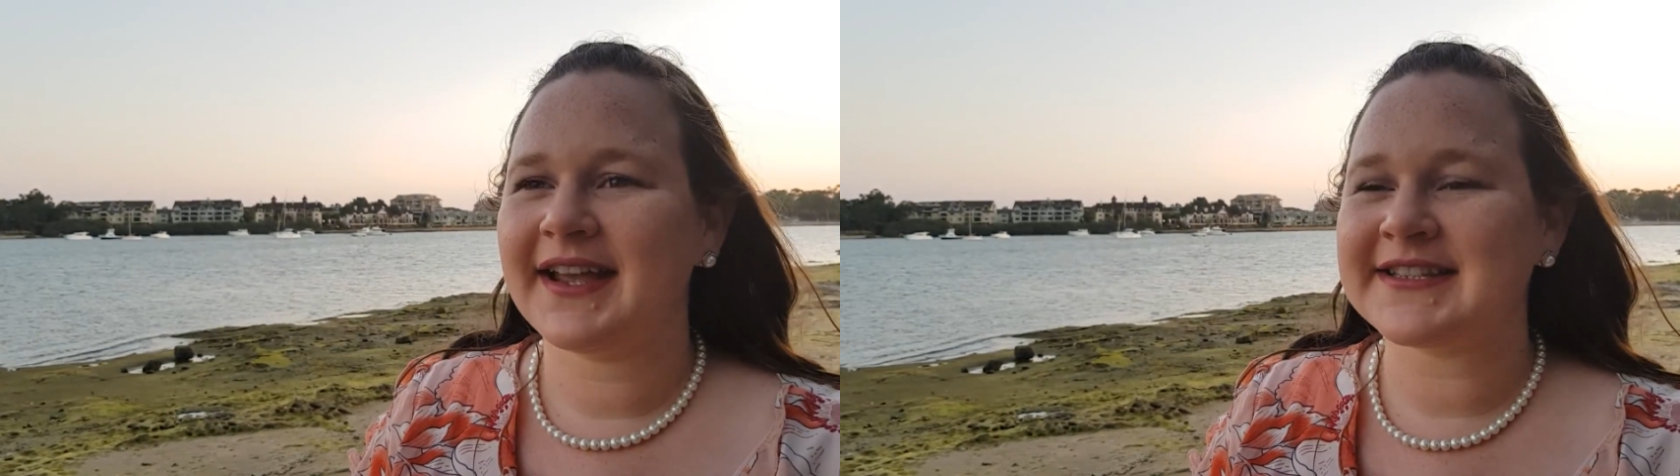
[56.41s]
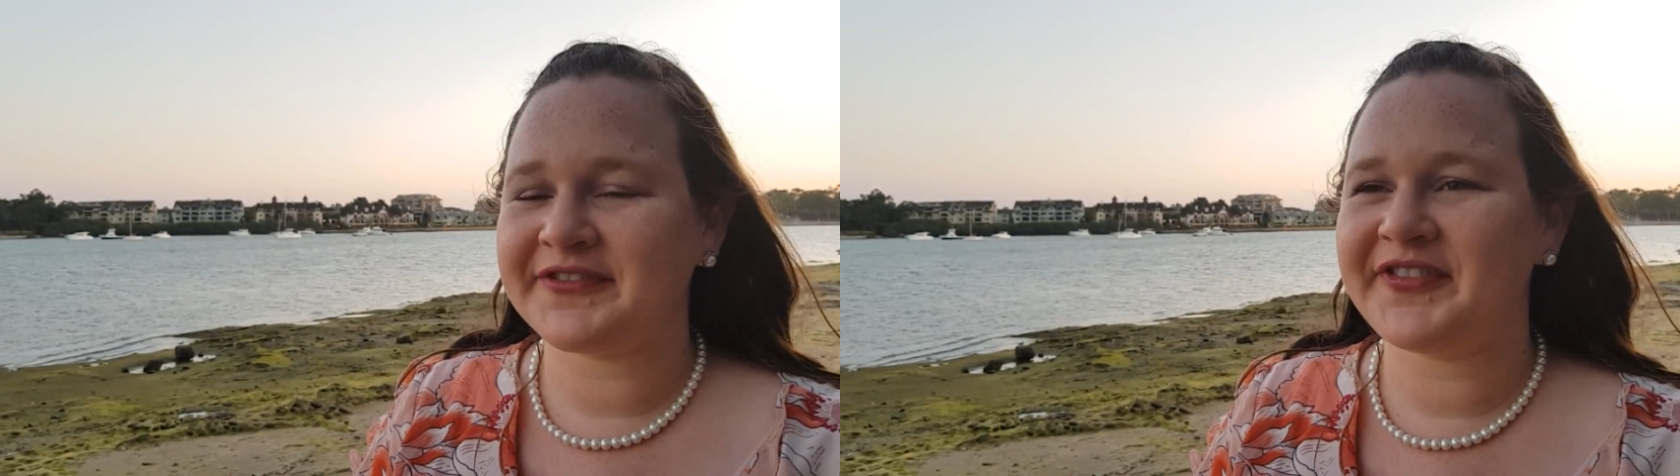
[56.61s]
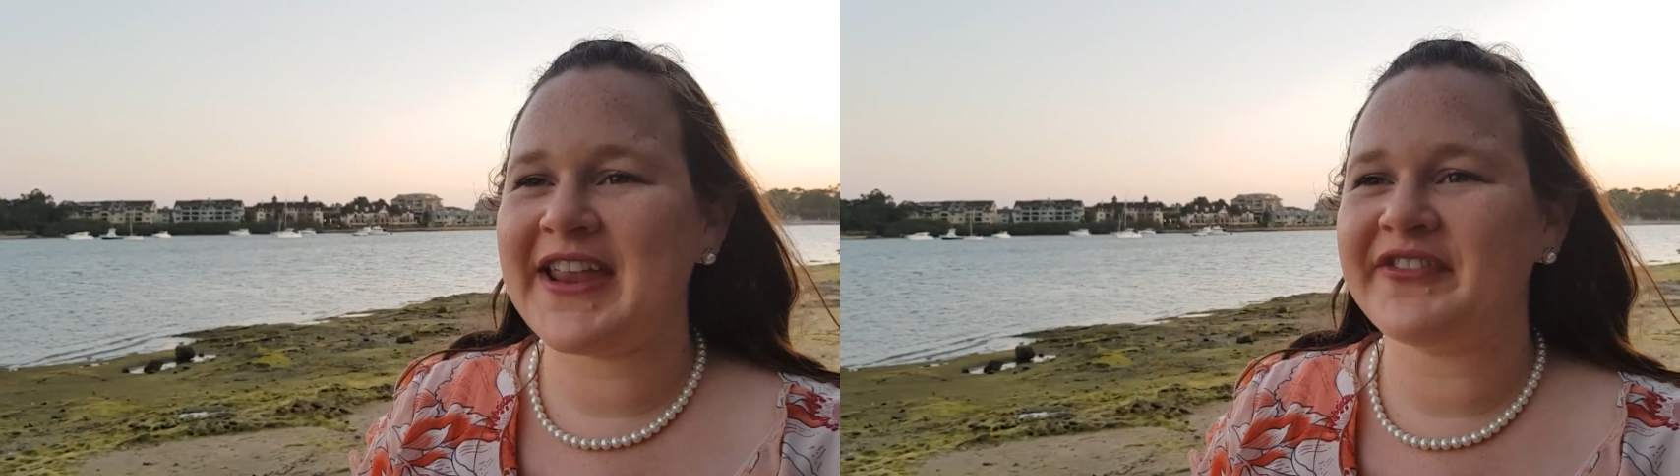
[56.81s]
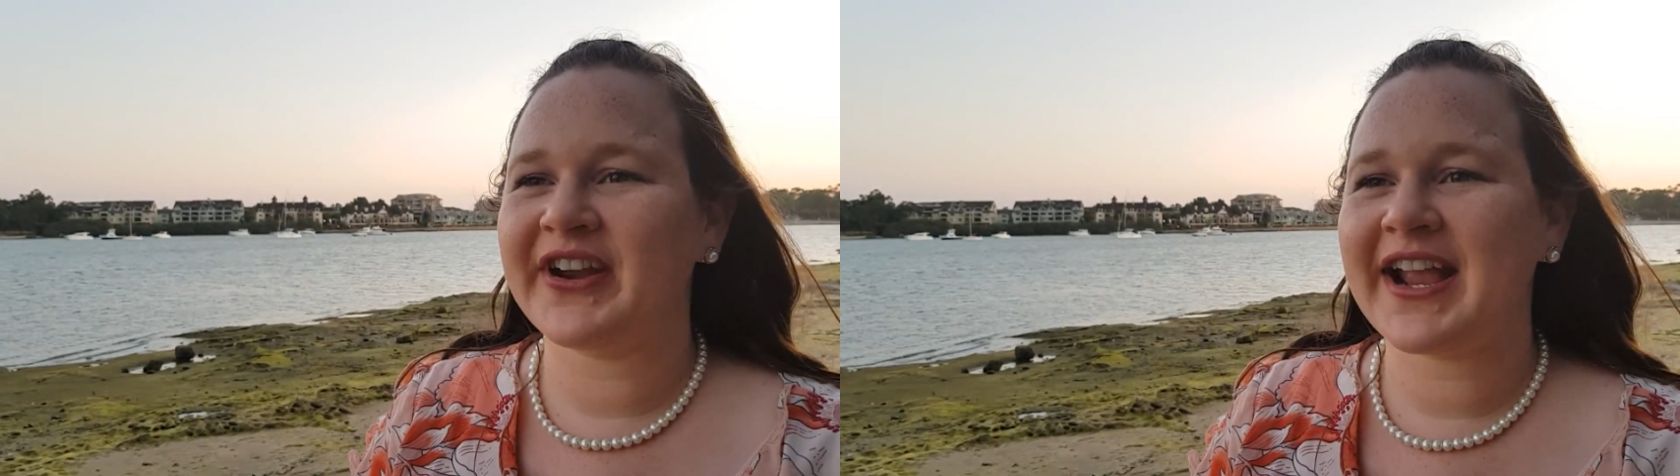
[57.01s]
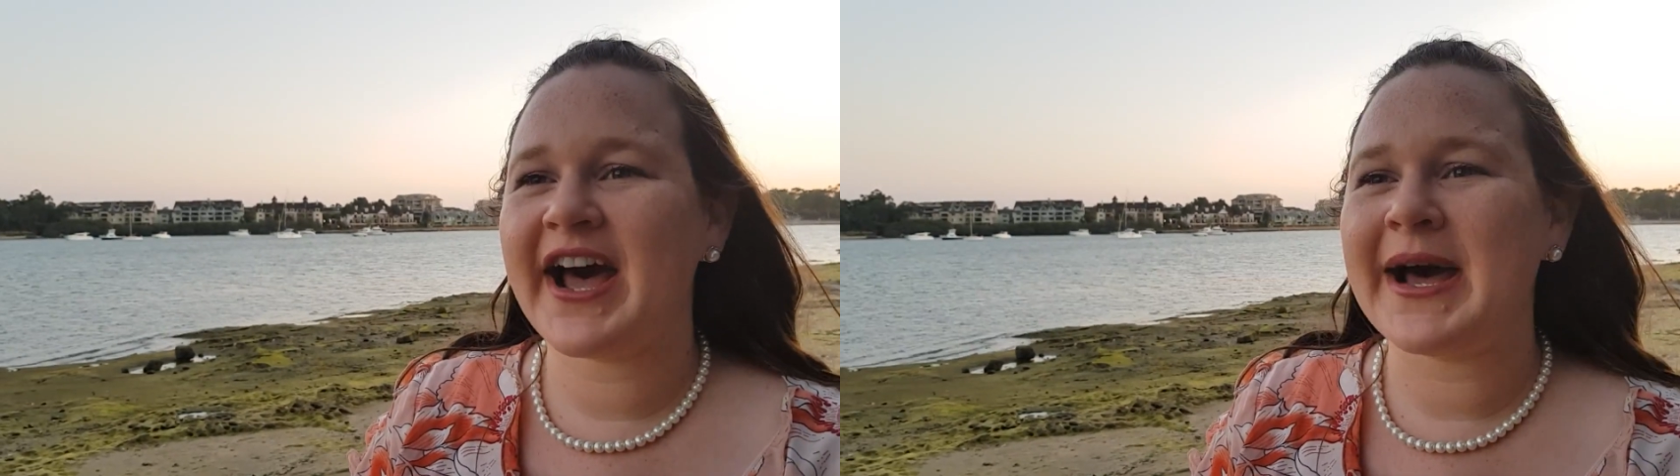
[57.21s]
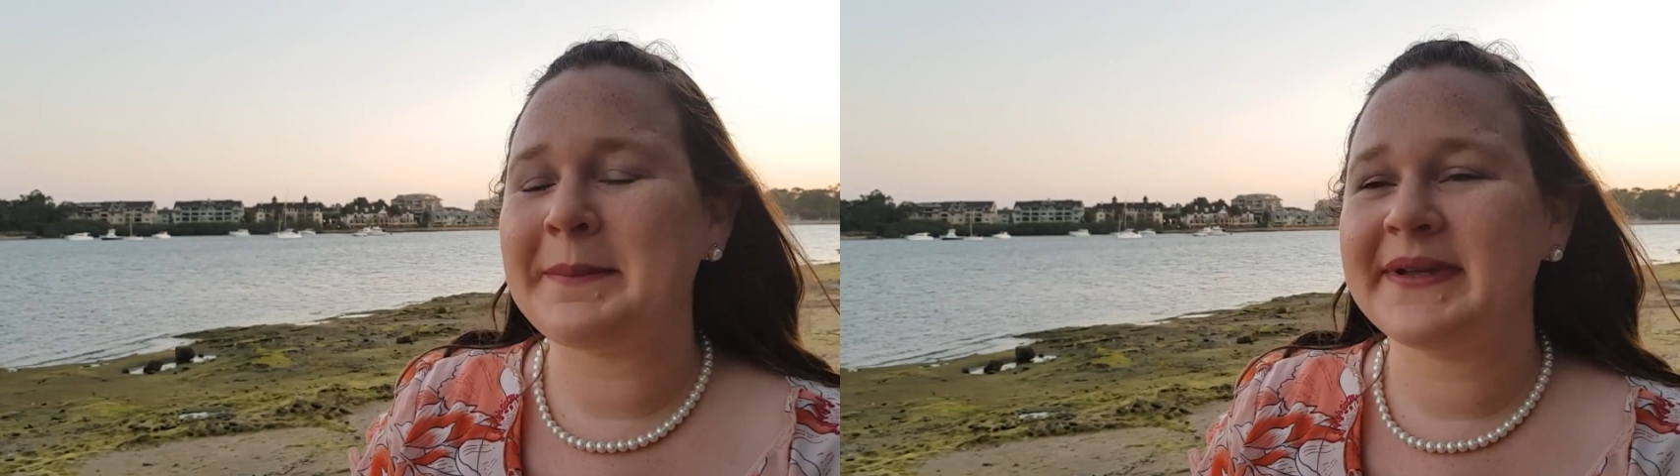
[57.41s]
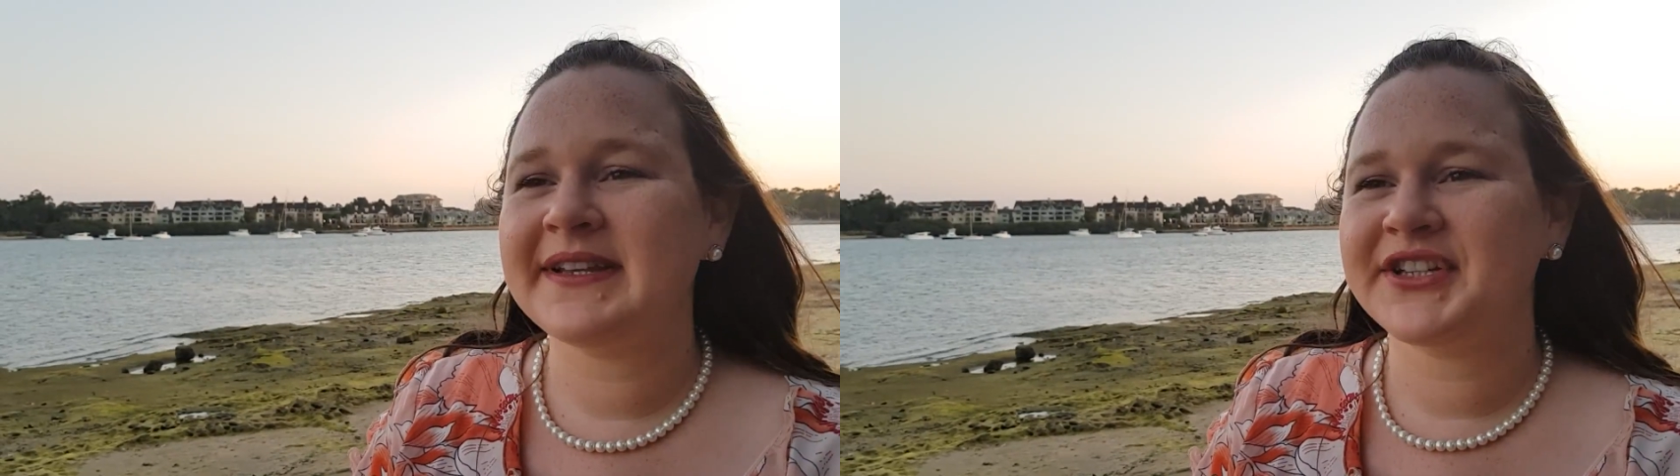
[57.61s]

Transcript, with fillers: as a favourite cup,